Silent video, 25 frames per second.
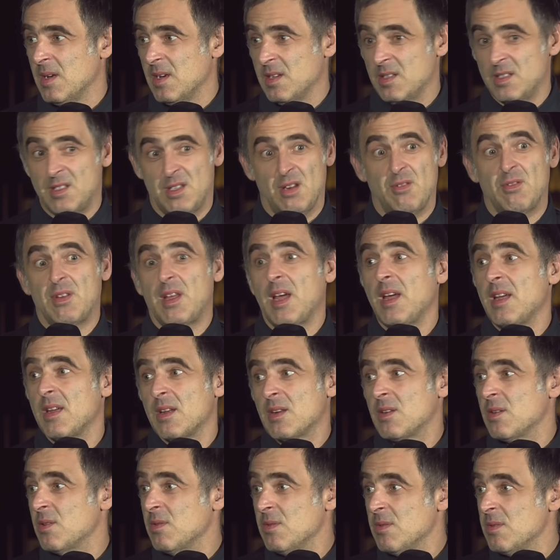Just okay,
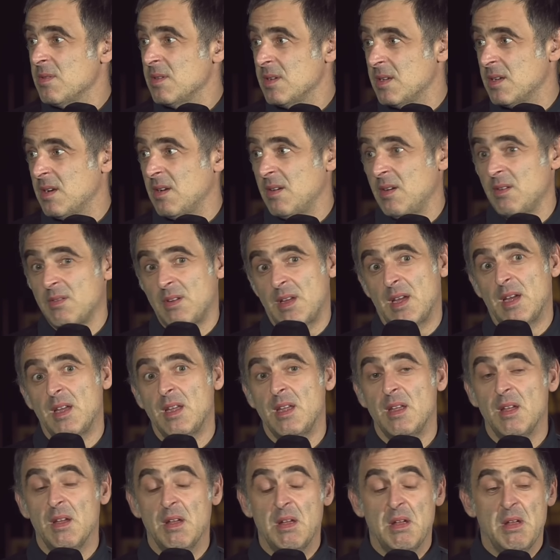I do. You know,
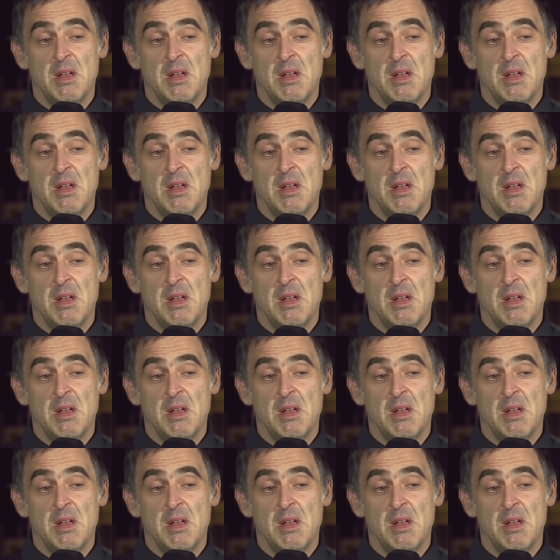okay.